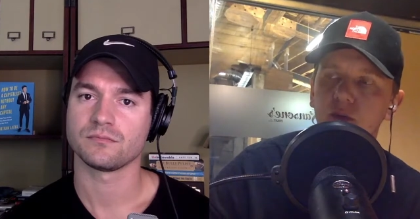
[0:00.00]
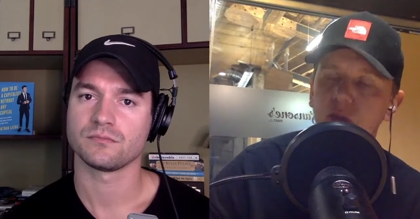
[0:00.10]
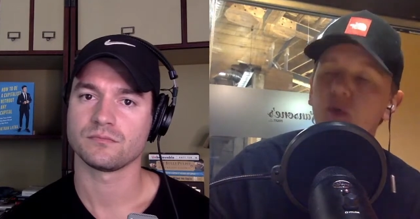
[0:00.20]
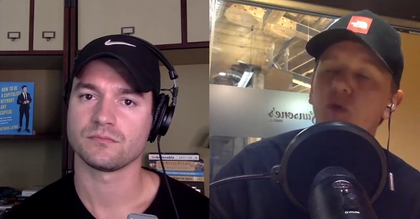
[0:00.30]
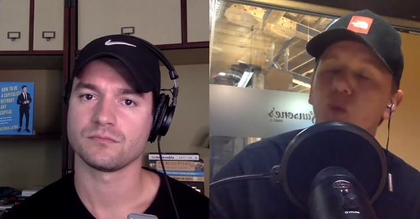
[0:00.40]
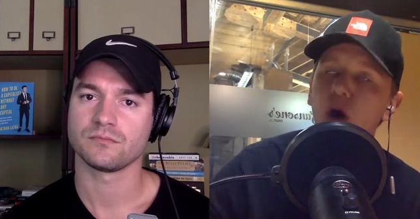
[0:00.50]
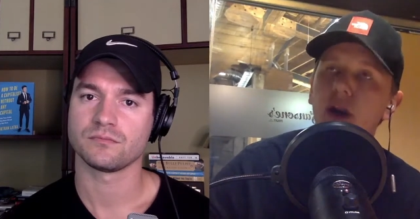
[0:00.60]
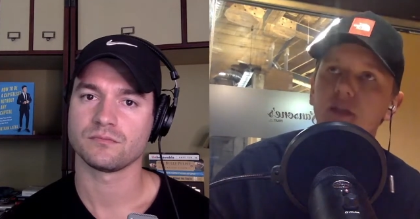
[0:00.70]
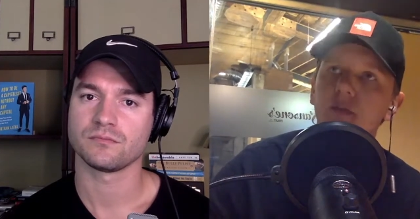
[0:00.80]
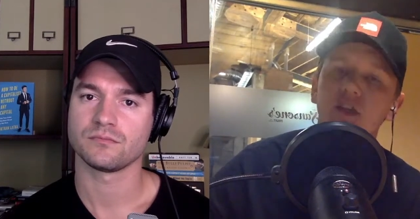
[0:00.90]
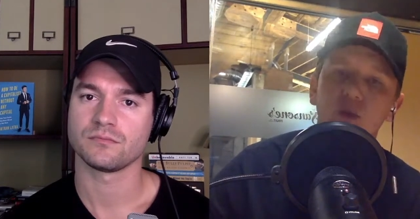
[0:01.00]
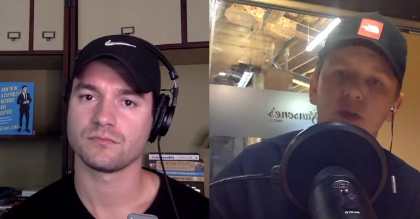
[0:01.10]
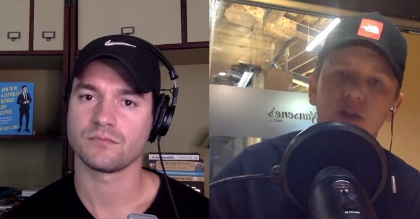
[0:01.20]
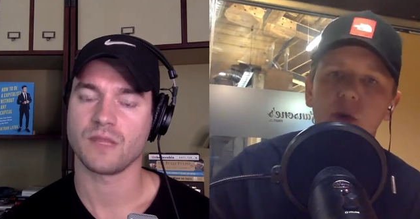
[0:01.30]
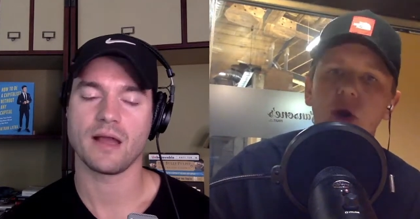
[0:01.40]
Speaker 1: it to be towards a
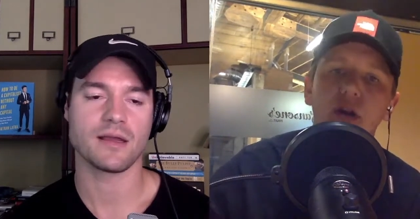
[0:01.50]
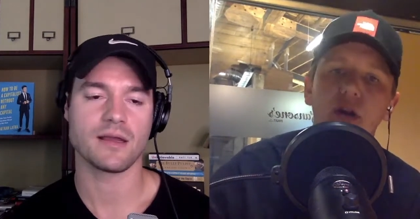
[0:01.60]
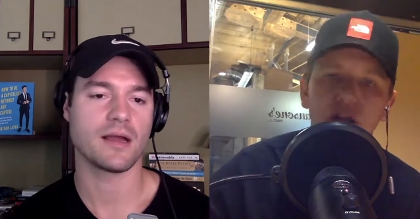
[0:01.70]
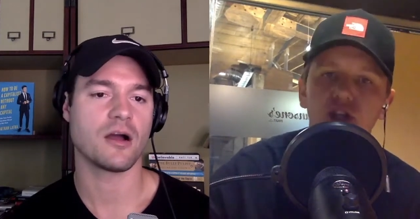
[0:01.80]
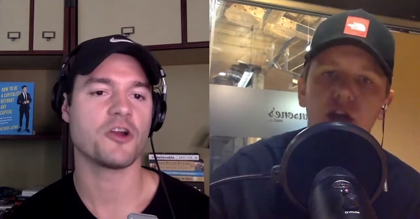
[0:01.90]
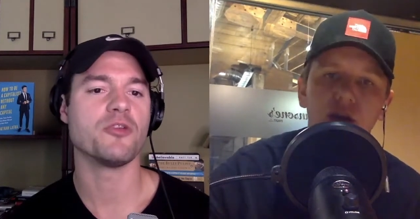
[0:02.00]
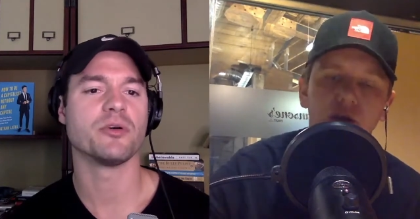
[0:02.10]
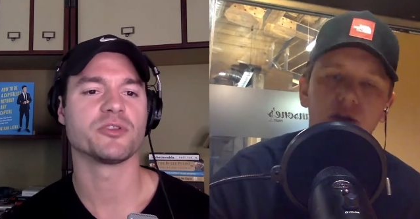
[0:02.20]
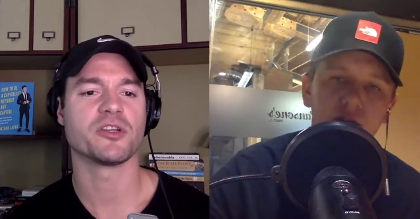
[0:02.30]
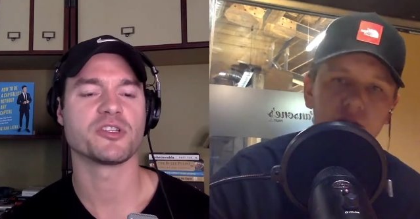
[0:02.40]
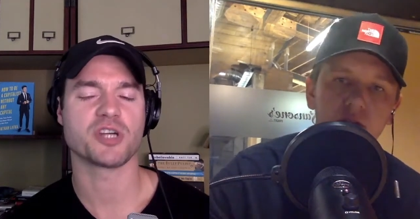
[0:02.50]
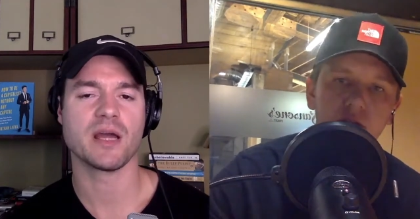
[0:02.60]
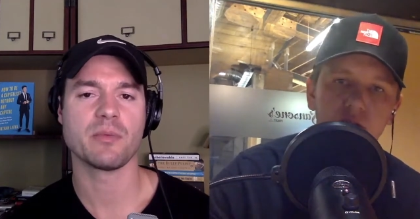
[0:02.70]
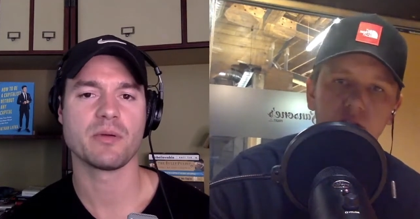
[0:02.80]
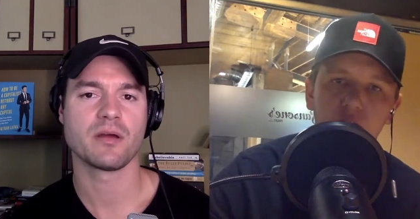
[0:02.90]
marketing channel.
Speaker 2: Yeah. Are you built on
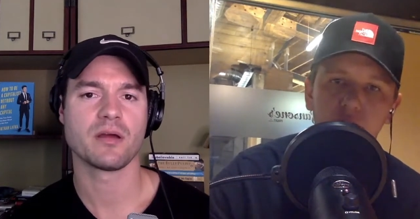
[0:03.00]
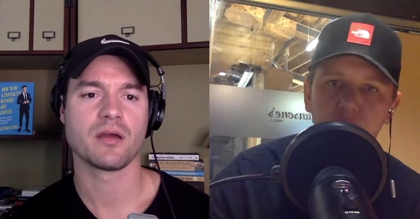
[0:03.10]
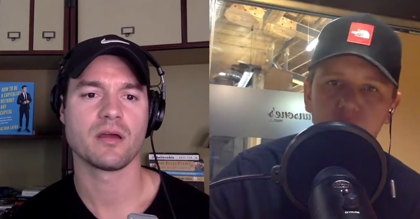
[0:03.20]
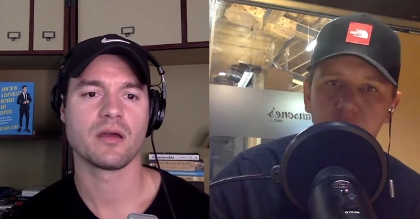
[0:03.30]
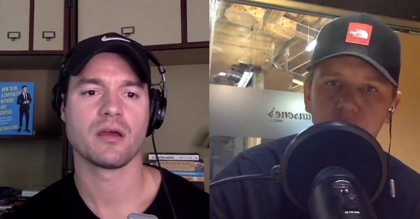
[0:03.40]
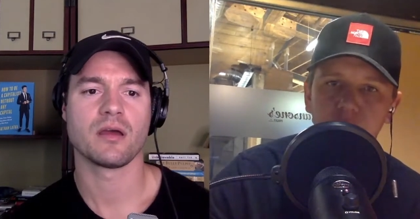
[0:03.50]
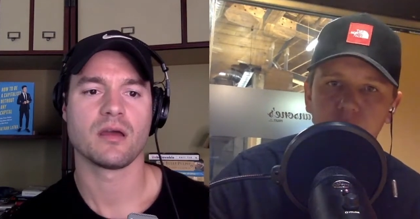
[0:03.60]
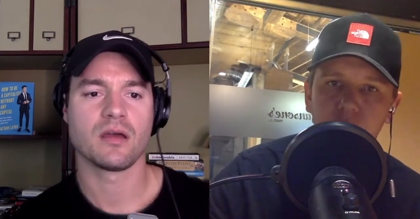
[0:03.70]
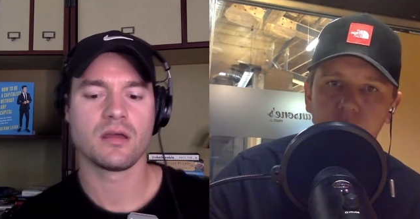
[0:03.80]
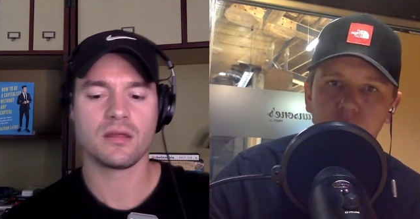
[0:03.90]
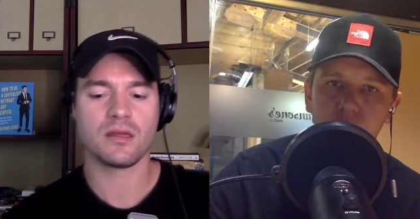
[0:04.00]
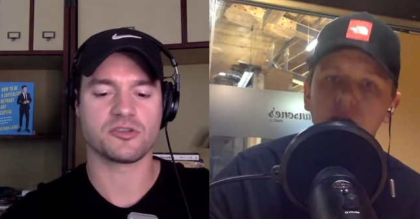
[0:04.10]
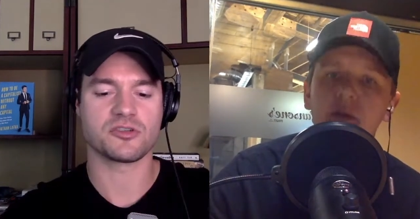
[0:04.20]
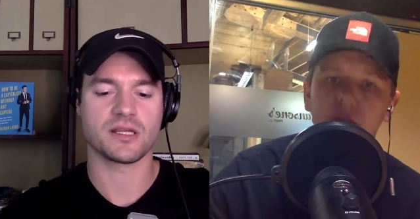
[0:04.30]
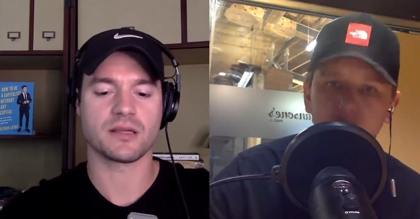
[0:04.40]
Stripe? Yeah.
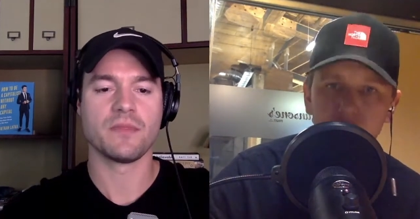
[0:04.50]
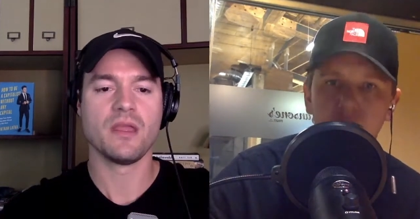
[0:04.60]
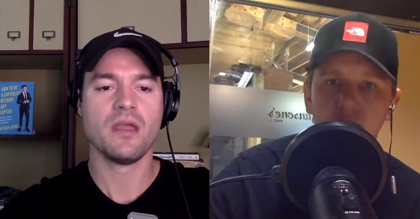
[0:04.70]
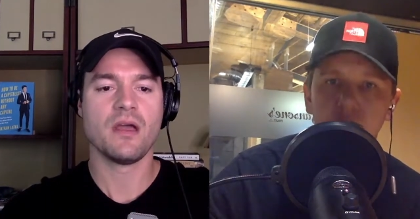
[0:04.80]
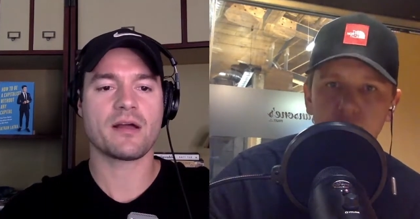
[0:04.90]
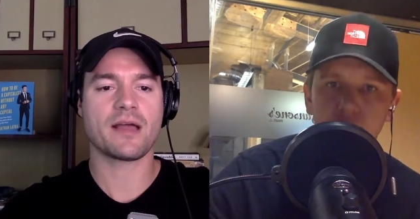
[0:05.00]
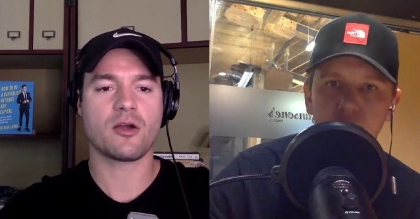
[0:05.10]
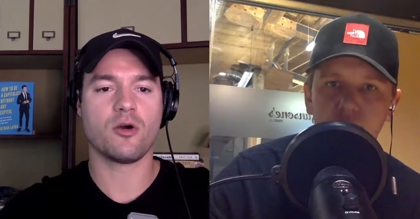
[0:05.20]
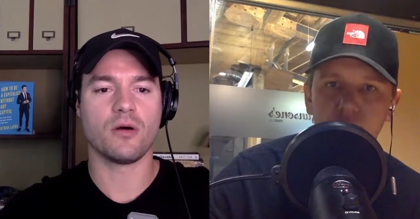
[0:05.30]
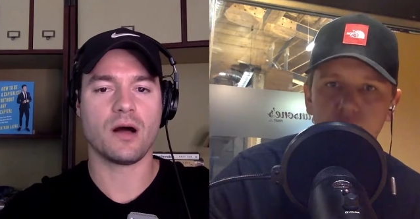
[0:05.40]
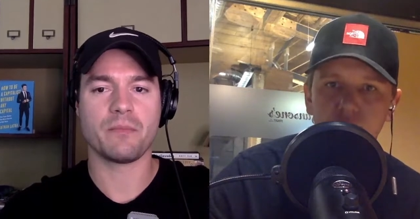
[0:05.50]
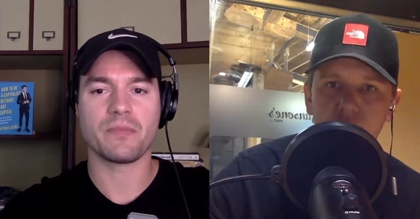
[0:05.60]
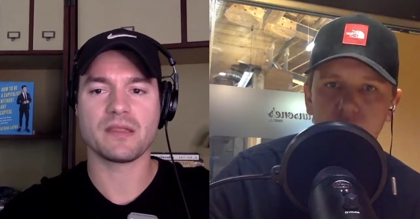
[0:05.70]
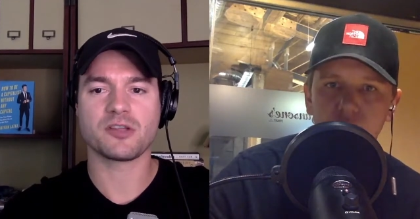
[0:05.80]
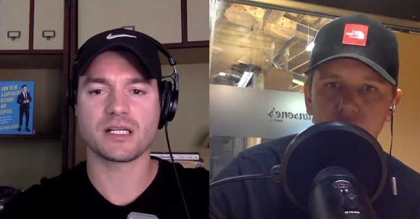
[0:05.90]
Interesting. Okay, cool.
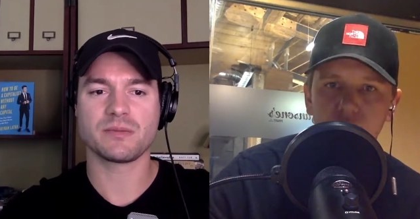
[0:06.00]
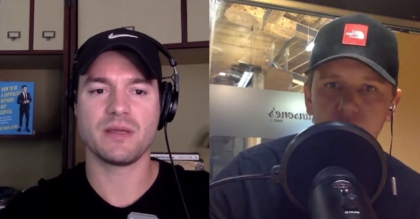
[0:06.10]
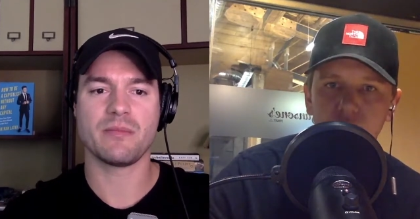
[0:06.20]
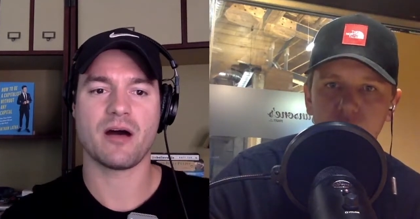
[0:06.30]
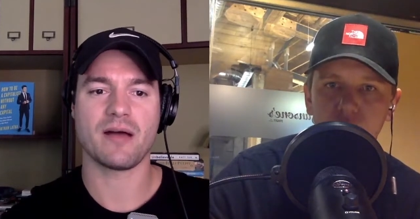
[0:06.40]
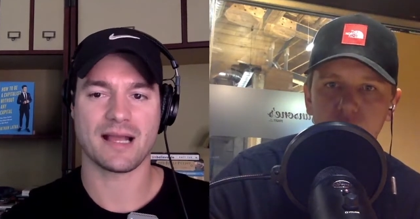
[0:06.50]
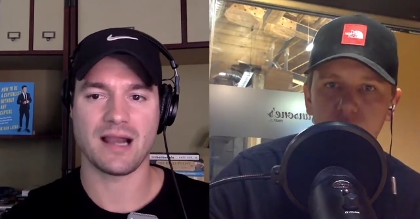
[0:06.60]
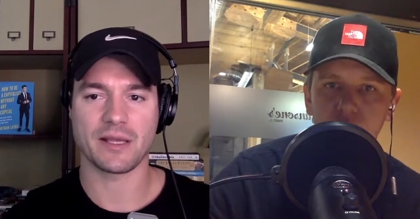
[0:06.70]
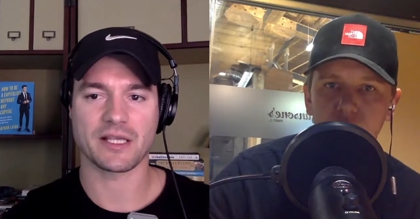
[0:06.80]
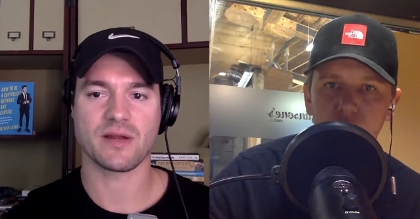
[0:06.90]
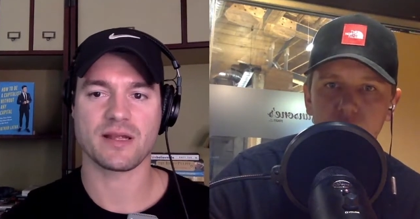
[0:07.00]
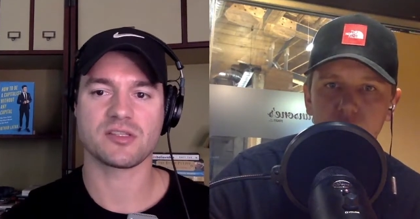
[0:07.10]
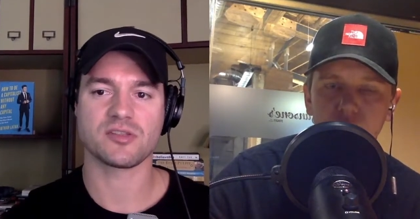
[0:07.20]
Talk to me about economics, right?